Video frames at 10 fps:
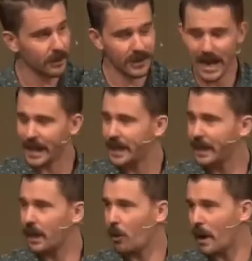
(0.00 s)
the
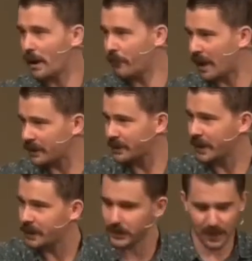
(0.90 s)
taking away of our
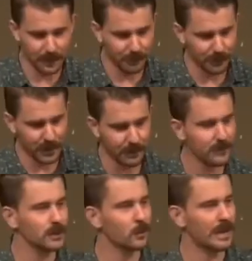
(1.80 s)
sins and the
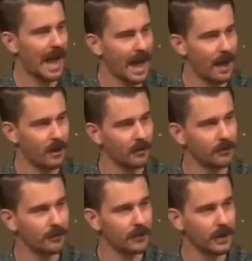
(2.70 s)
forgiveness we
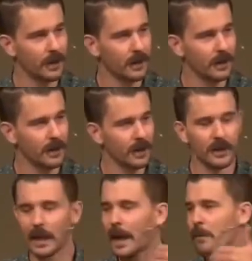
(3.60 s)
have
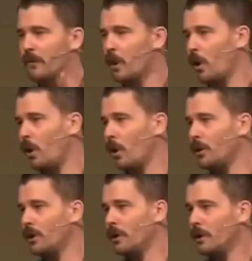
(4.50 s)
in the Lamb of
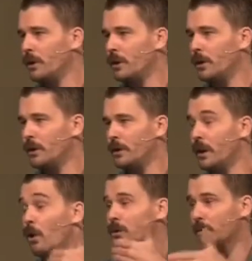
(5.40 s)
God,
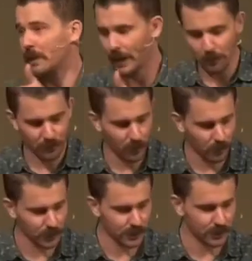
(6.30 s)
the ultimate Lamb of
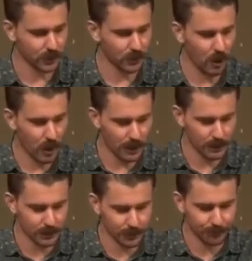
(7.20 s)
God, Jesus
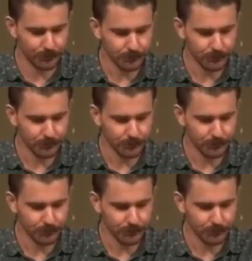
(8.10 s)
Christ.